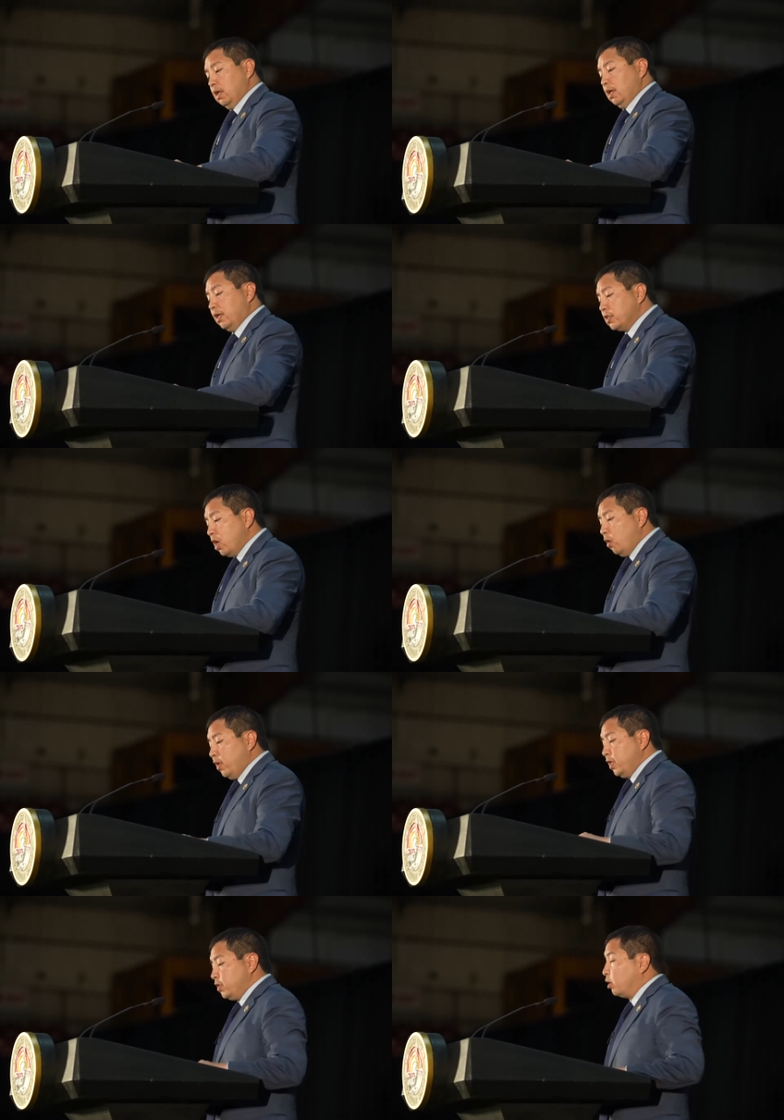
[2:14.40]
It is
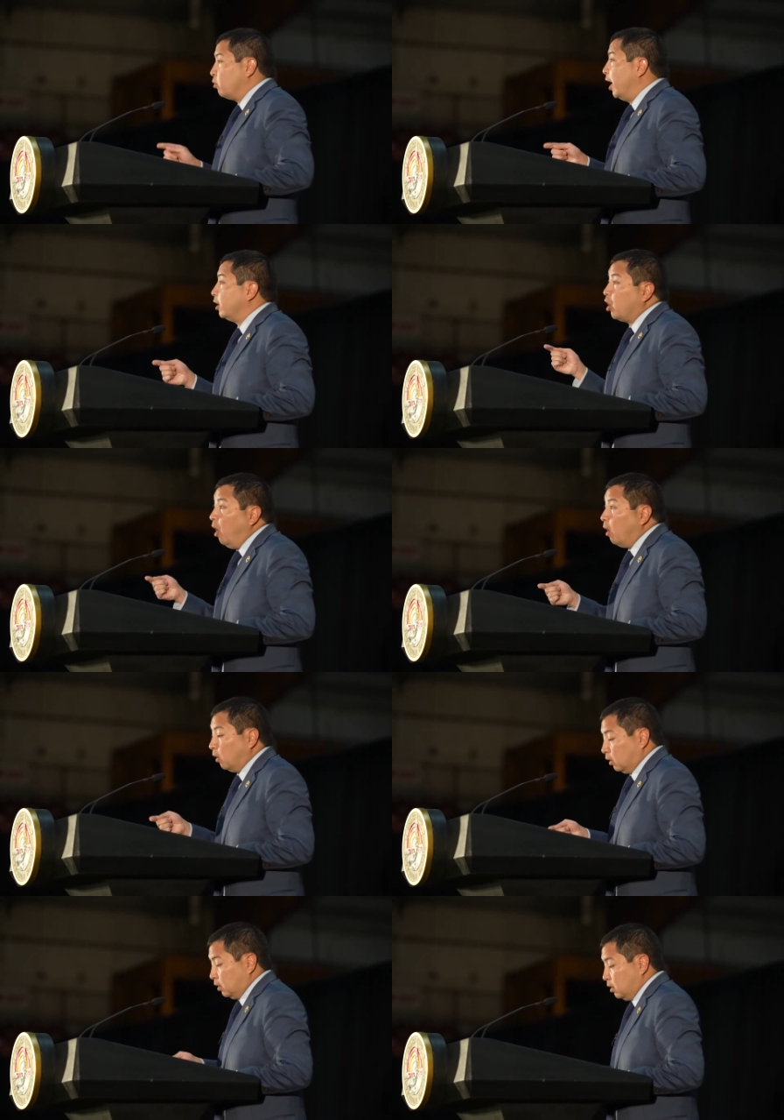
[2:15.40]
always the right
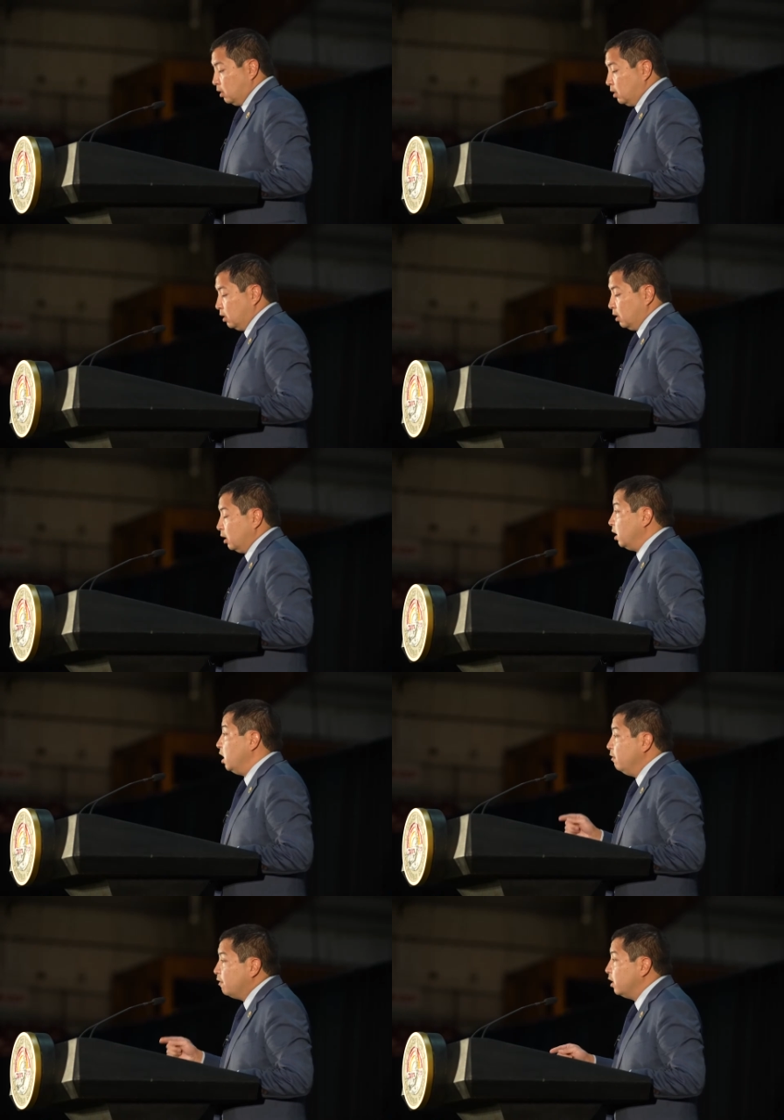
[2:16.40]
call,
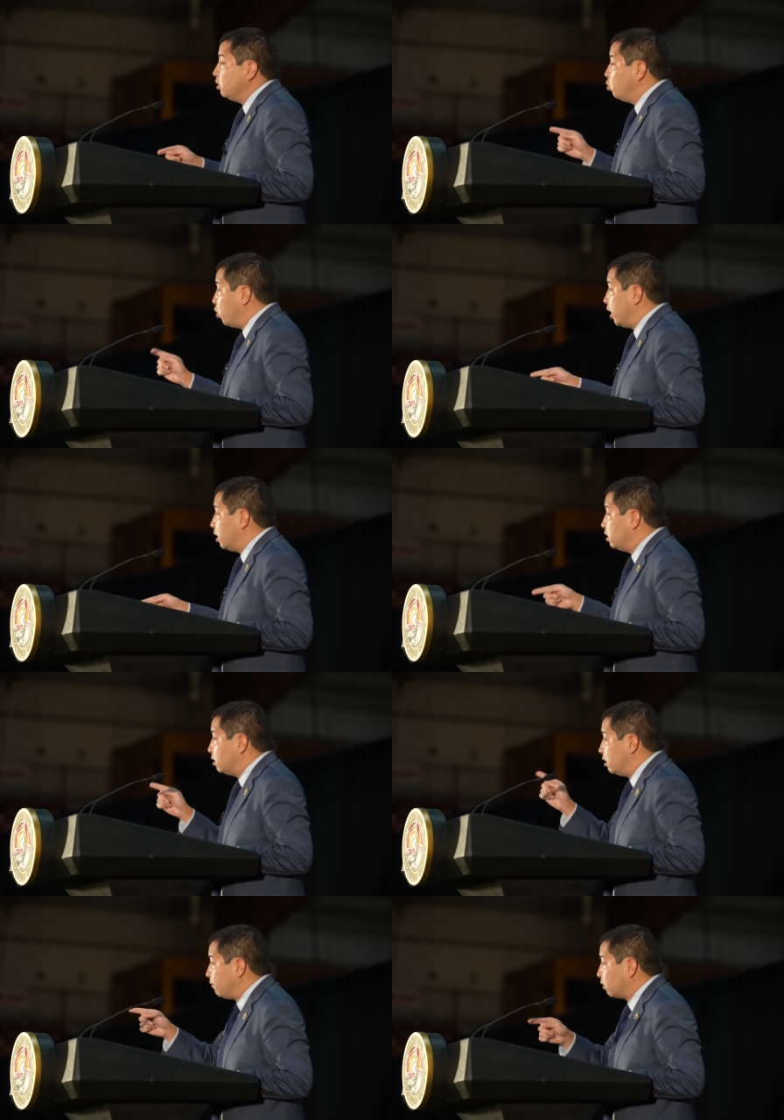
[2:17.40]
even
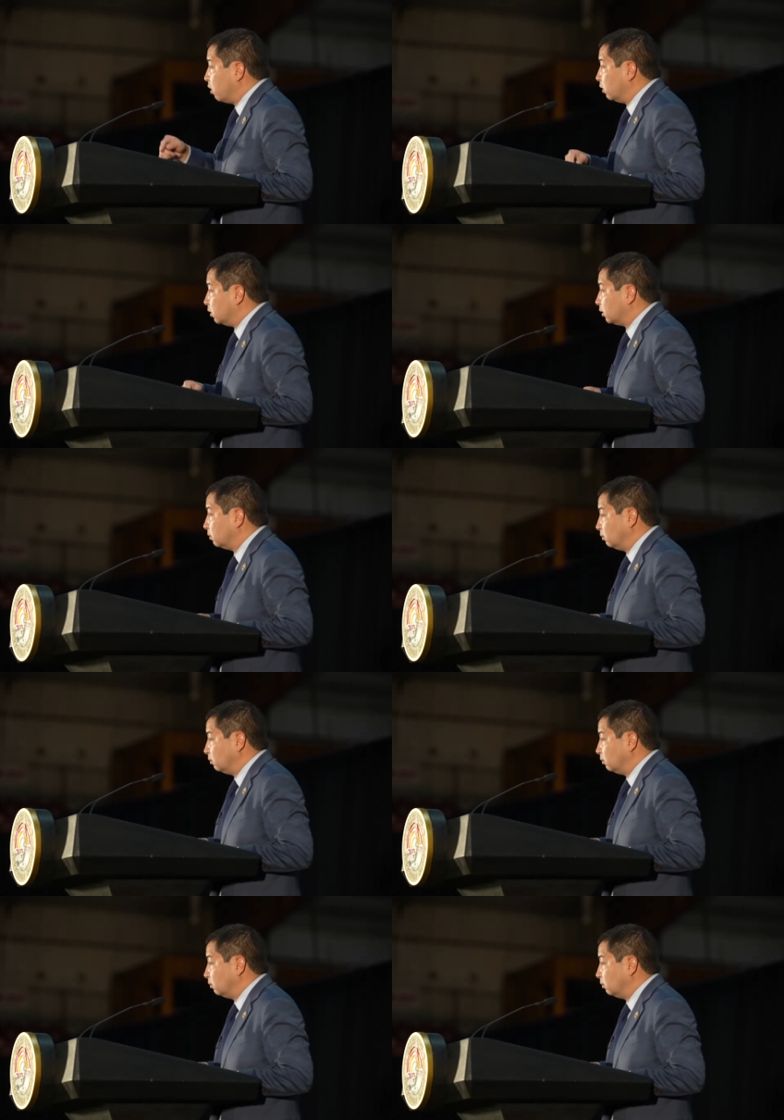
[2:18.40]
when difficult.